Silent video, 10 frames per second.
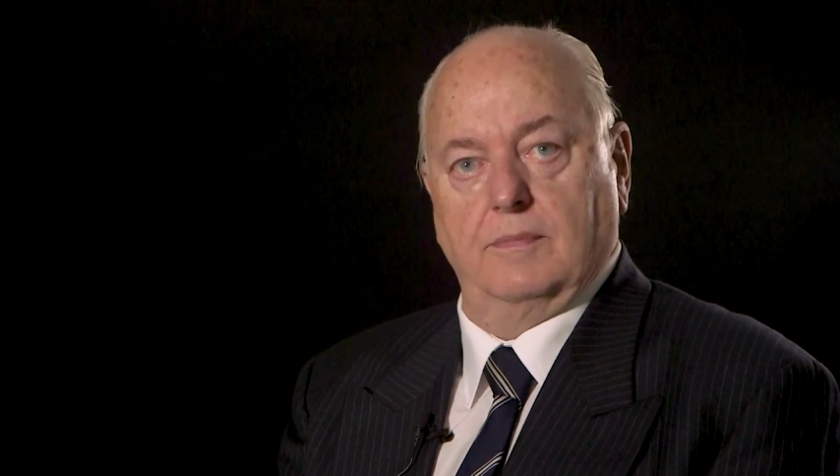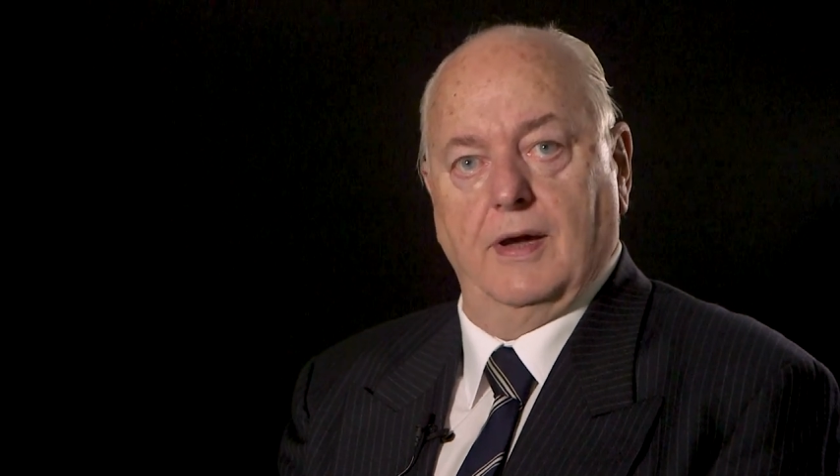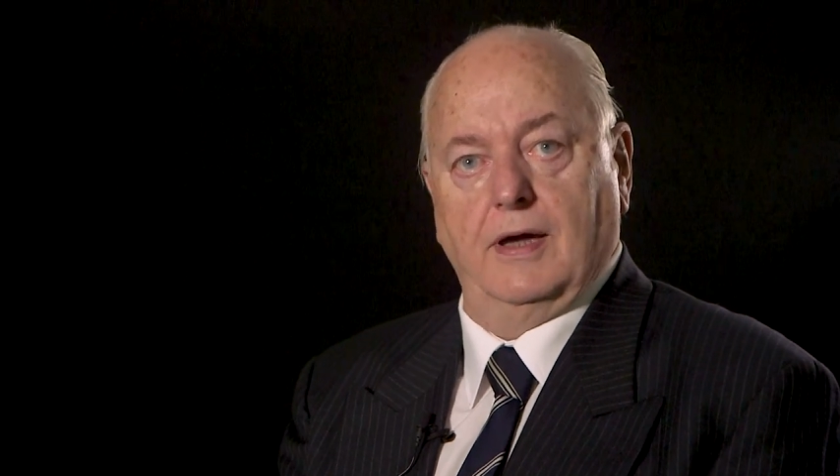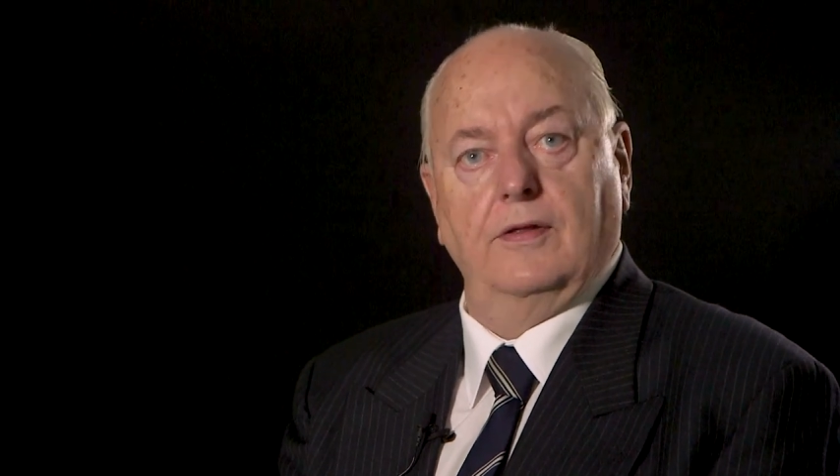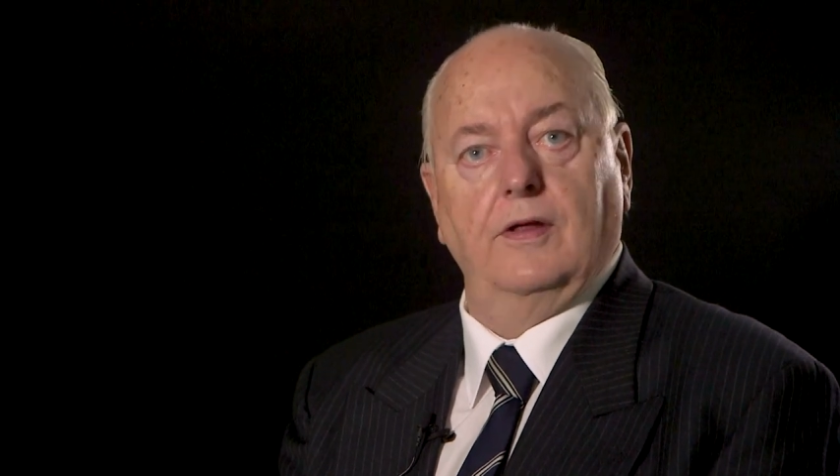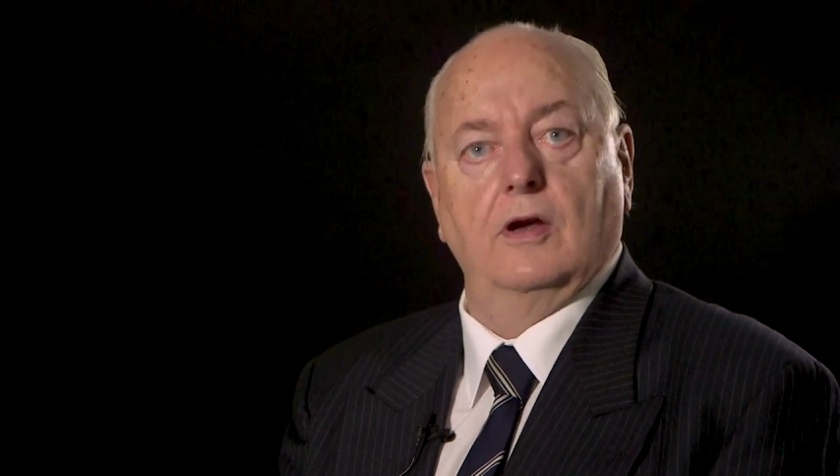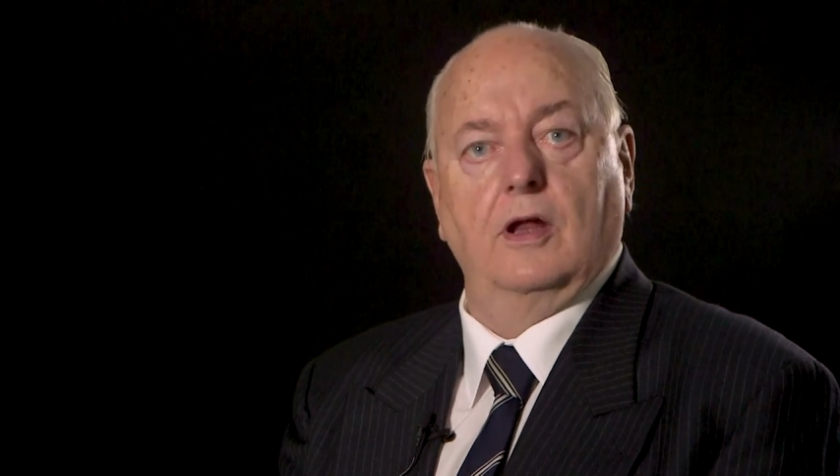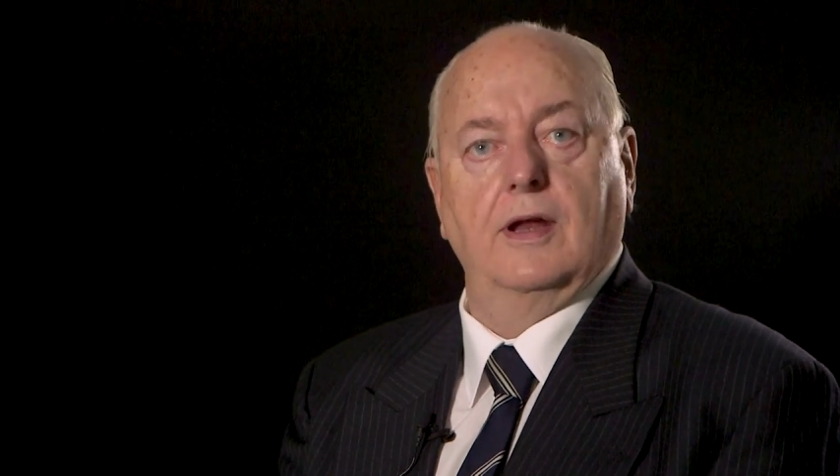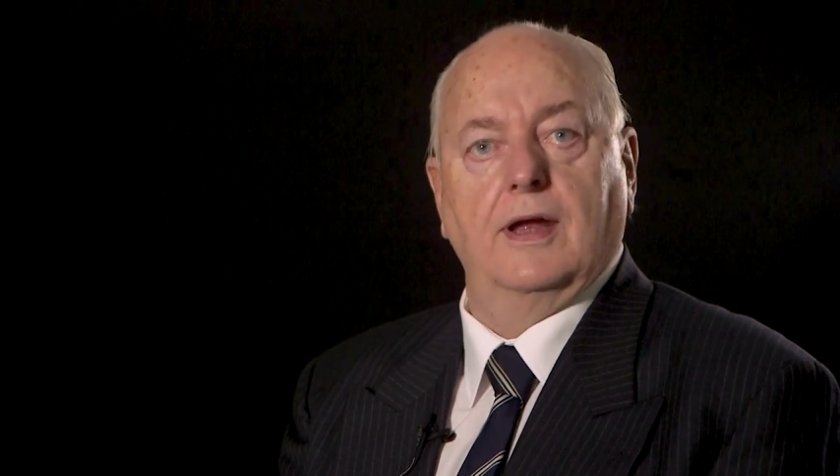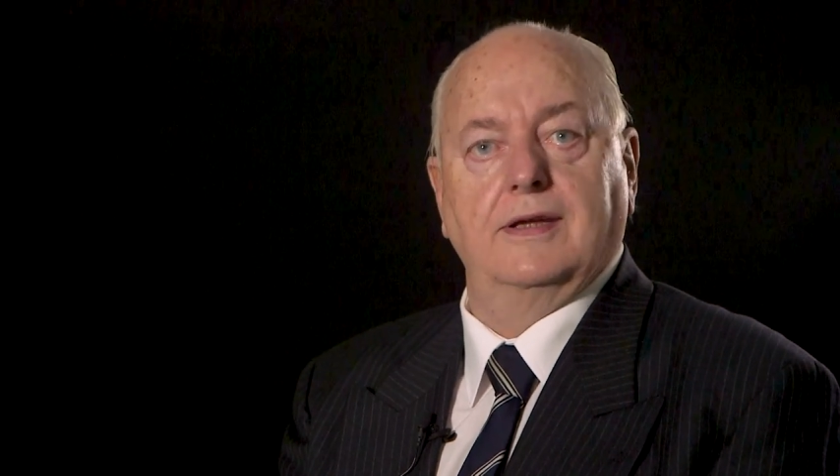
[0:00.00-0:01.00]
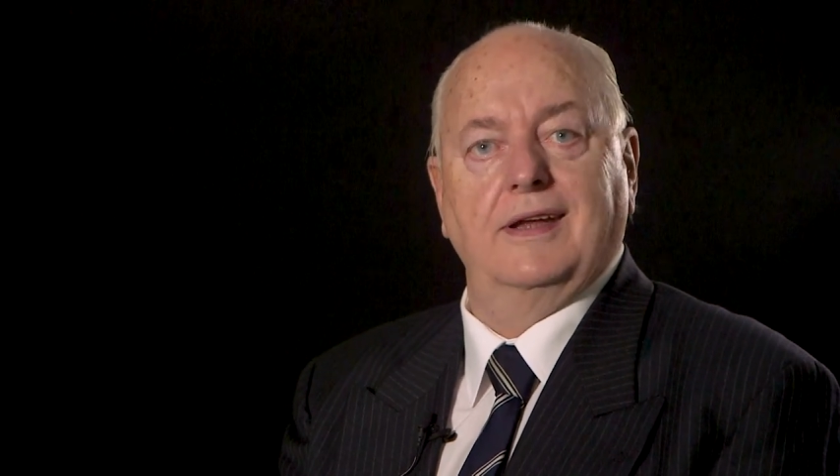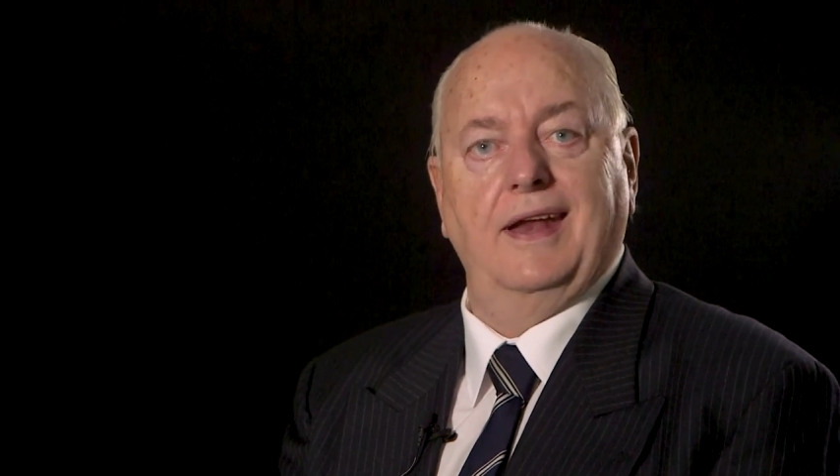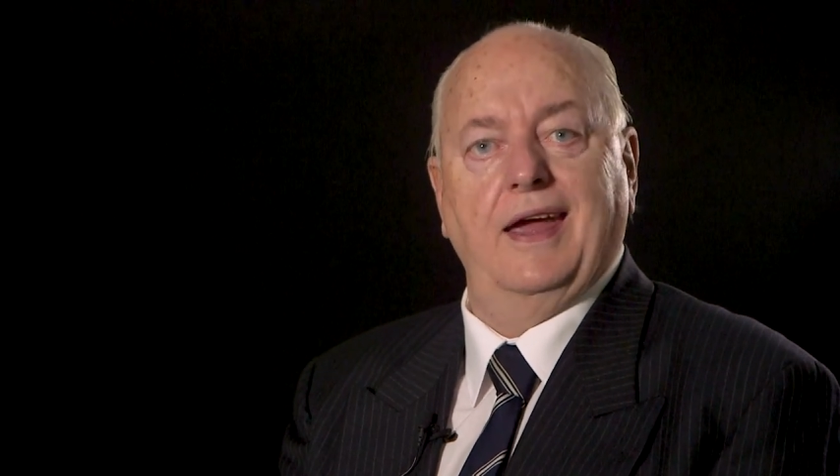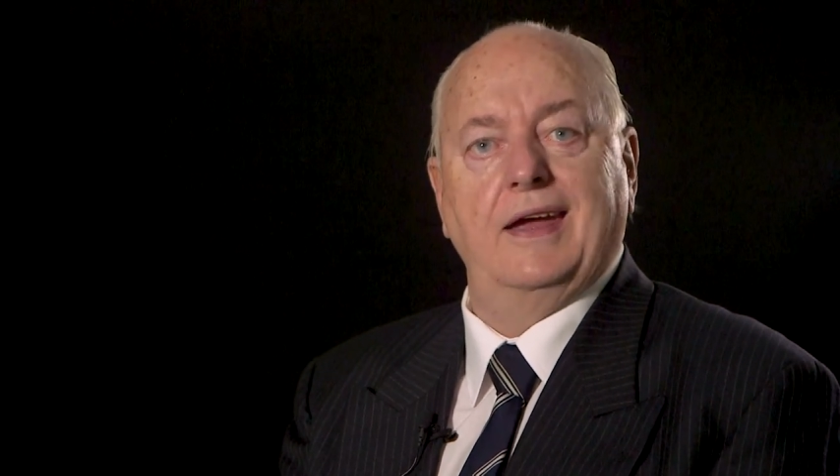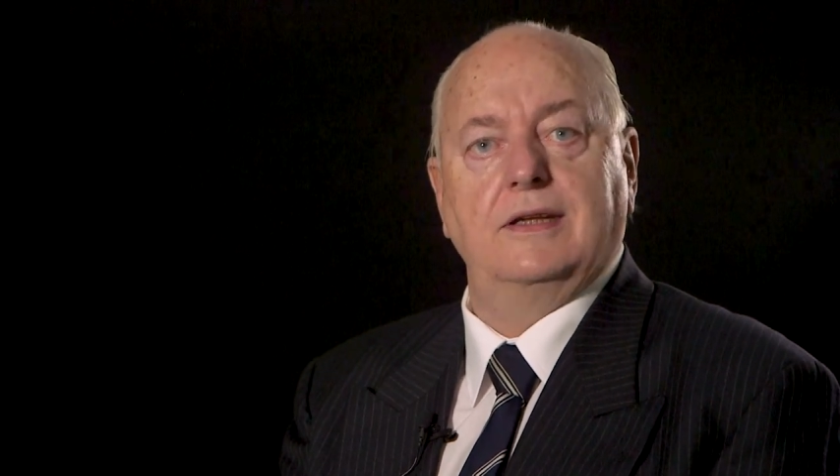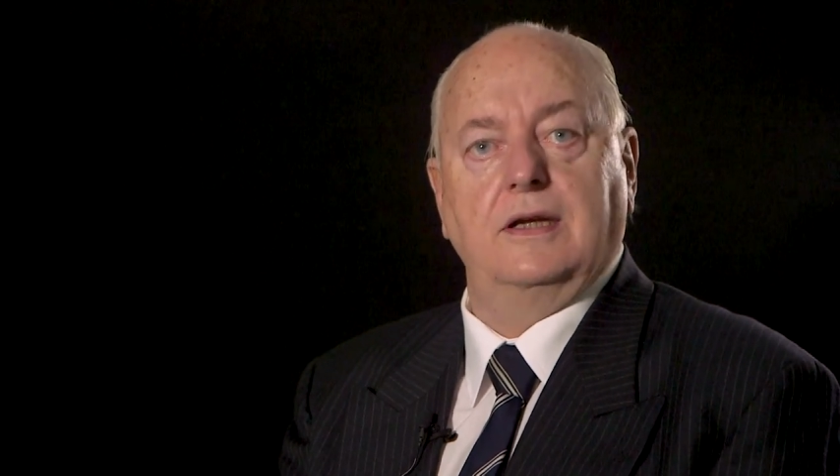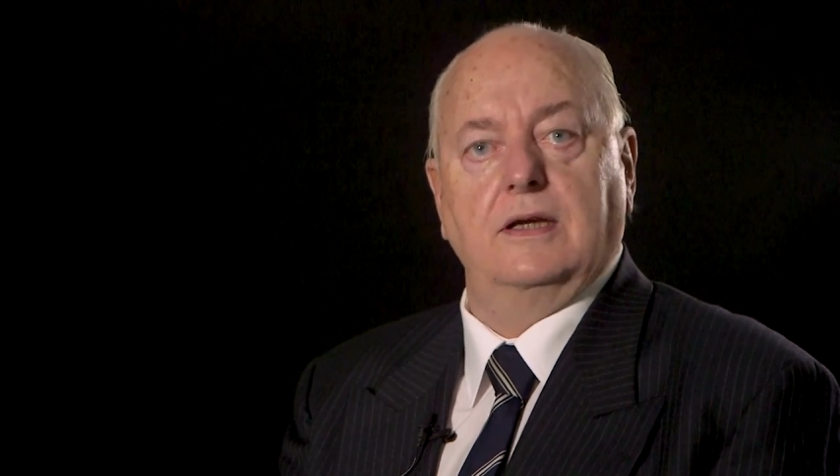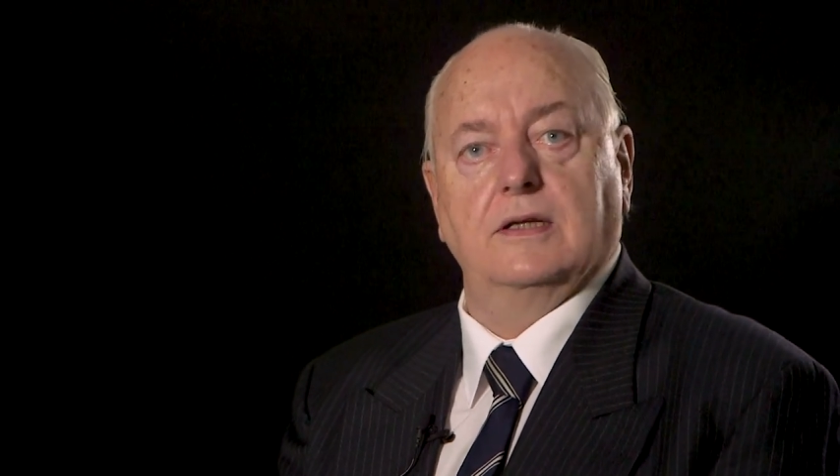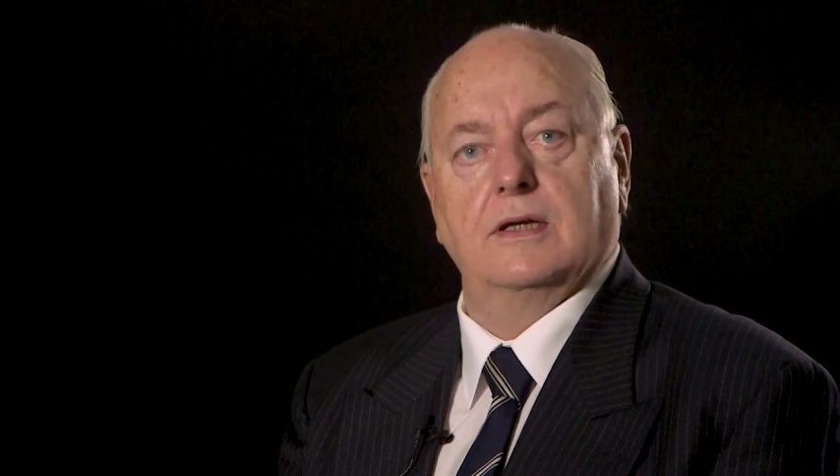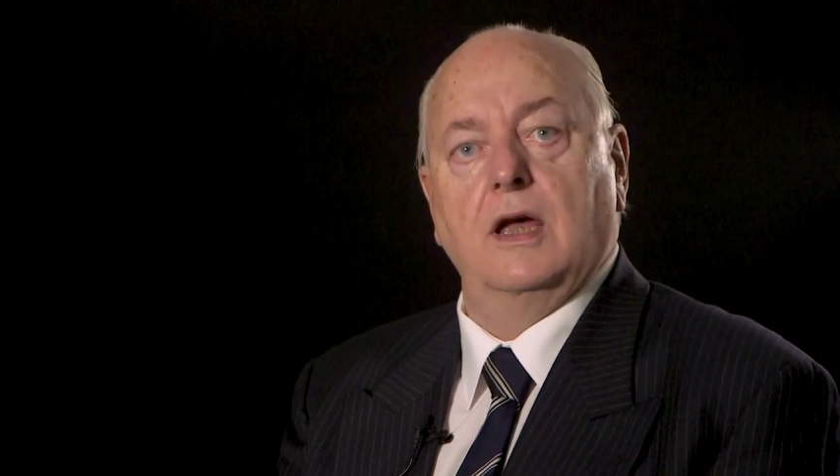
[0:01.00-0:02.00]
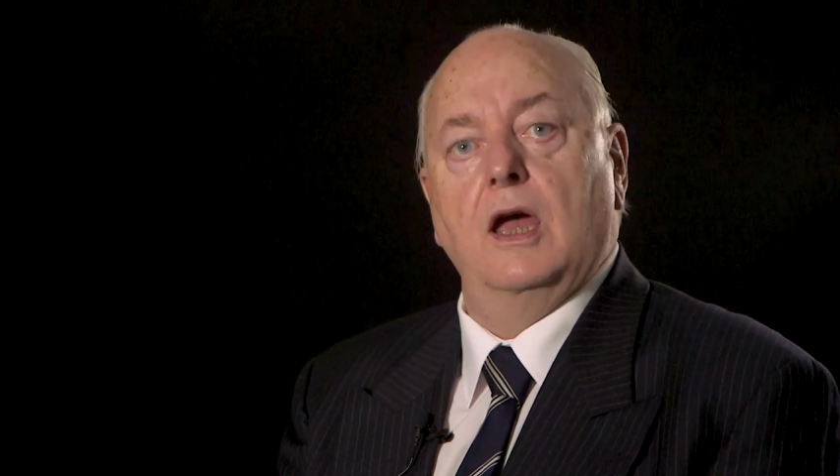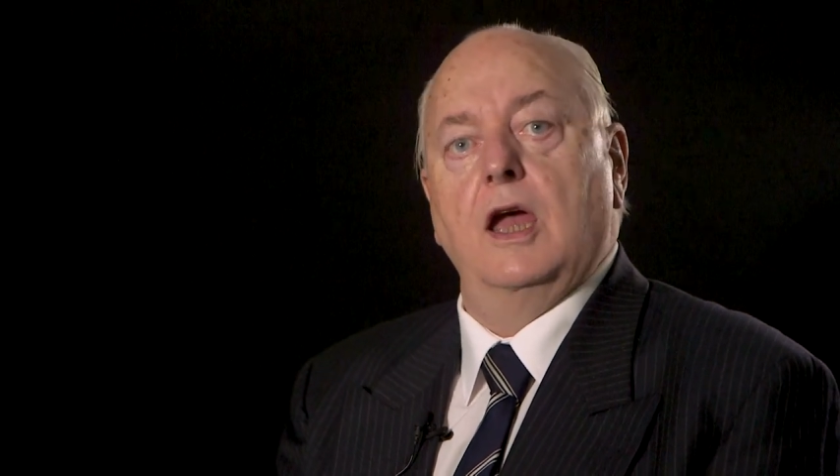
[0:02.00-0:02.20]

back in the early 1980s,